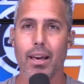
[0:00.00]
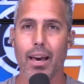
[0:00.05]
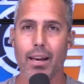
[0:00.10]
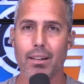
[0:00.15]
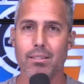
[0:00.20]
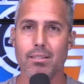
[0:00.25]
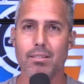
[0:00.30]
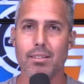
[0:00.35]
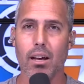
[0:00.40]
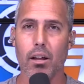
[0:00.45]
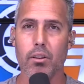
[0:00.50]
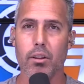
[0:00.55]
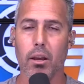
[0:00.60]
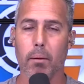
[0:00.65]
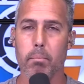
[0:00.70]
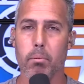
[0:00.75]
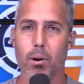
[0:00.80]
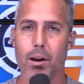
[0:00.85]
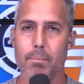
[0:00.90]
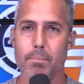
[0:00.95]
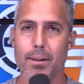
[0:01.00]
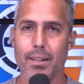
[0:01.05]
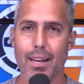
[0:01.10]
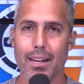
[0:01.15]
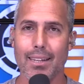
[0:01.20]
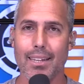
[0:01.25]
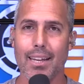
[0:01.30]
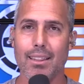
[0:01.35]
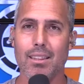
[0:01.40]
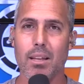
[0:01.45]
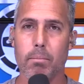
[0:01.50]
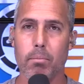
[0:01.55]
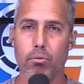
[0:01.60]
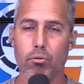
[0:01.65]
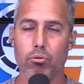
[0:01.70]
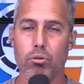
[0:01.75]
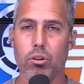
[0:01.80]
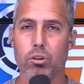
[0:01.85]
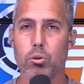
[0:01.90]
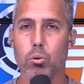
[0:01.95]
and sell the appointment and get them
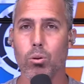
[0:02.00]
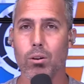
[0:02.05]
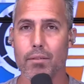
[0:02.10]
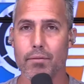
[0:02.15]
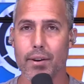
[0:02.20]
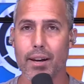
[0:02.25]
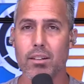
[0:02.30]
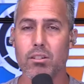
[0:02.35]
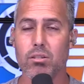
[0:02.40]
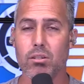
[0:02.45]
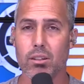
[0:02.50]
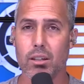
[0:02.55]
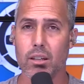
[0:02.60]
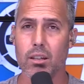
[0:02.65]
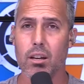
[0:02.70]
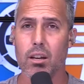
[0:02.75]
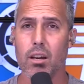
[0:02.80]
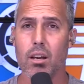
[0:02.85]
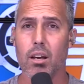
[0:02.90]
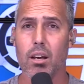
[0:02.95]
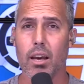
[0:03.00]
through the door eventually,